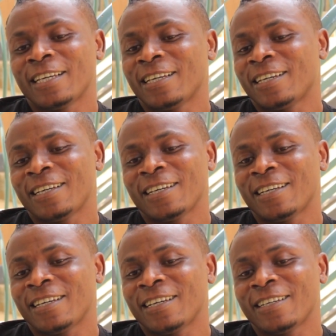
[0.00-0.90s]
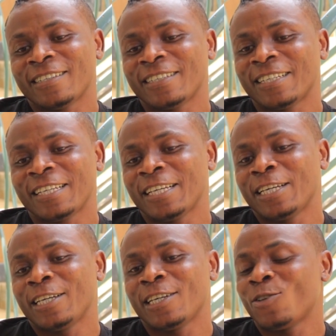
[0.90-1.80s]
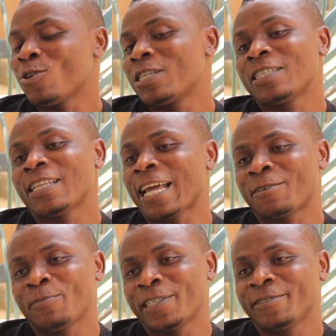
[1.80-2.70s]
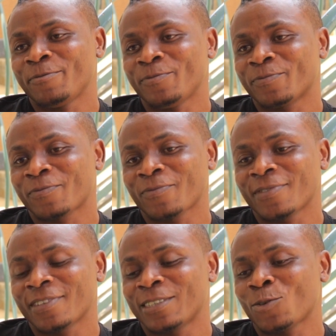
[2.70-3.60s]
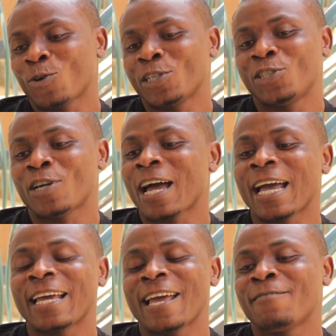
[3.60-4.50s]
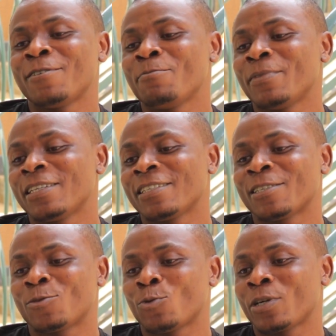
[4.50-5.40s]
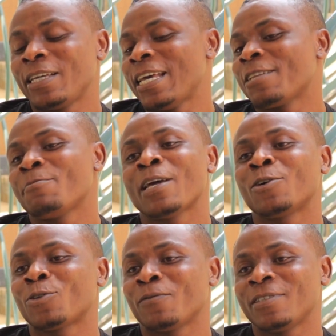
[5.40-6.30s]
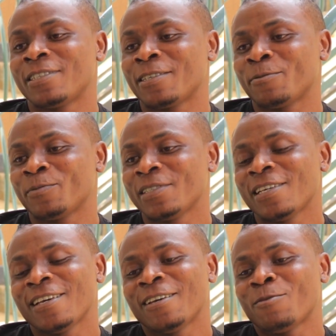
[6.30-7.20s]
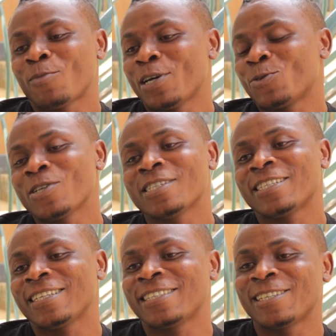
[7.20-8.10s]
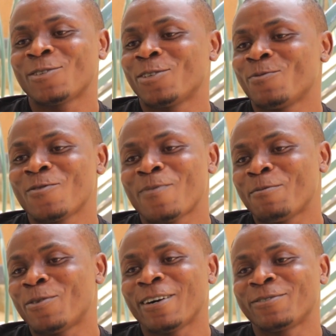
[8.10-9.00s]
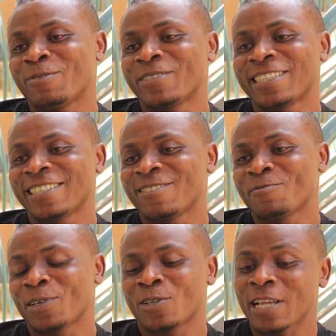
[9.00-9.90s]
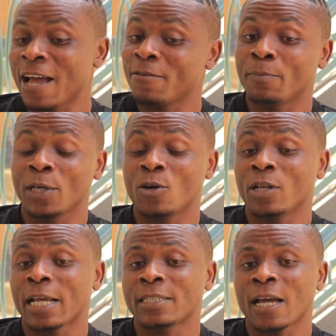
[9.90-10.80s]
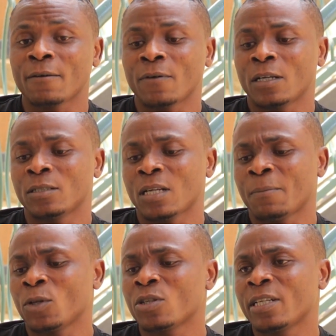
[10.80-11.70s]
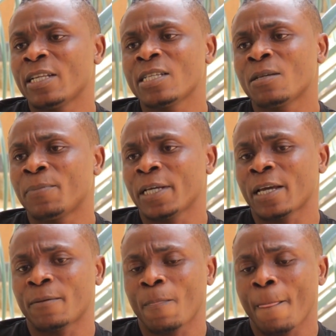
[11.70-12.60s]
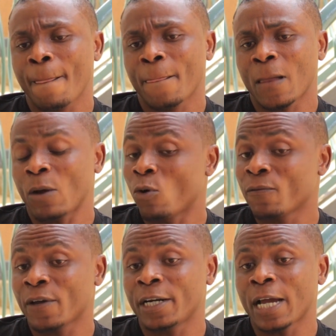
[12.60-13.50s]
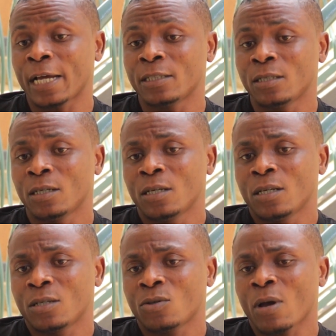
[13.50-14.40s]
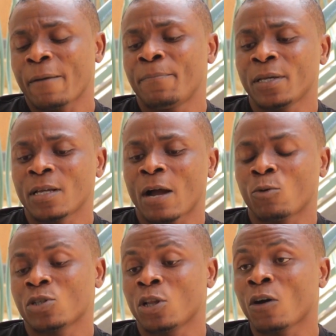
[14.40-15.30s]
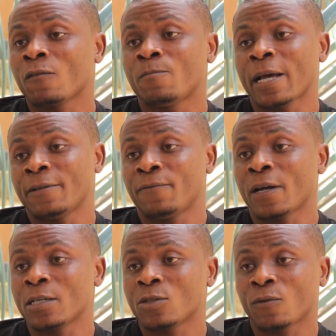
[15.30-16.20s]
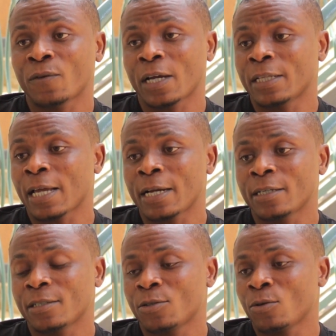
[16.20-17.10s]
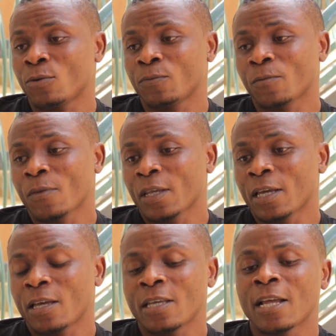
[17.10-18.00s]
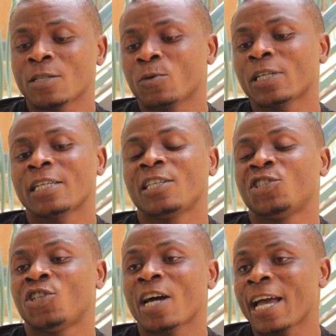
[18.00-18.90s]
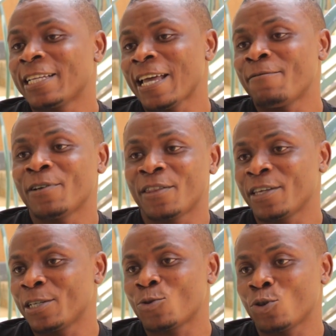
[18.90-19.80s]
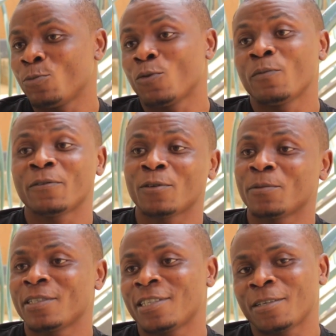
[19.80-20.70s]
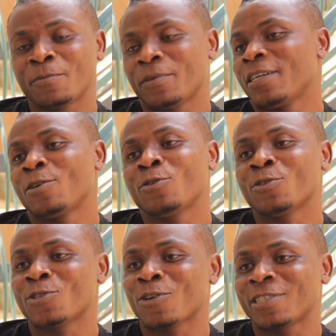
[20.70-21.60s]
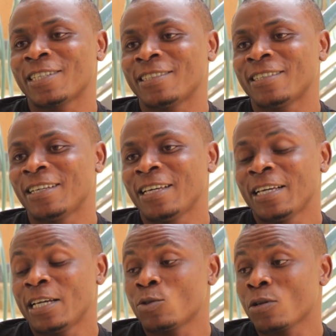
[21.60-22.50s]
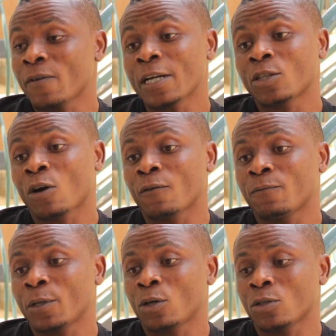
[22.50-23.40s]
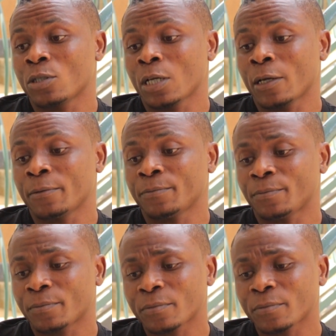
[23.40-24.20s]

uh, he doesn't like me. So he tried every means to get me out of the team. But it wasn't easy to remove Babuwa from the team because I have a big God I serve and I'm not a lazy player. I work very hard. So I been I was loved by the fans of Nyagatare. So in as much as he tried everything to remove me from the team, he couldn't succeed. It was very tough because um,